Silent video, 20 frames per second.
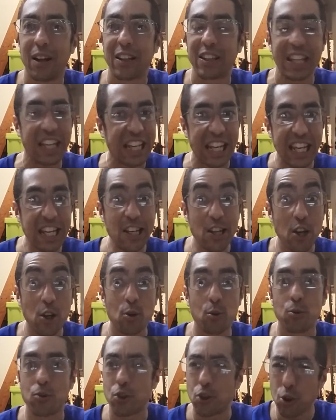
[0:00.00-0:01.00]
The
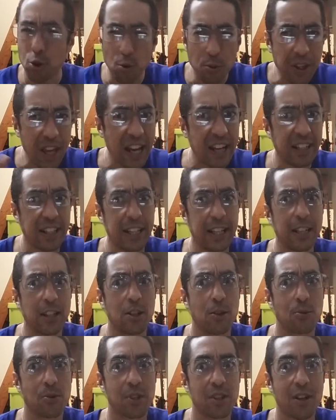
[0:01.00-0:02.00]
EU, do they need
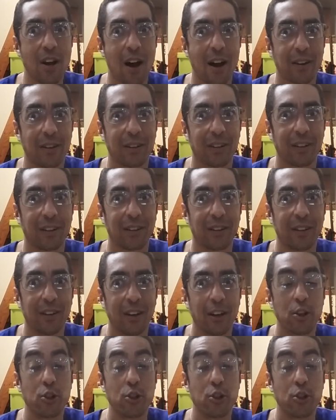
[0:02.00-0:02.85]
you, Scotland?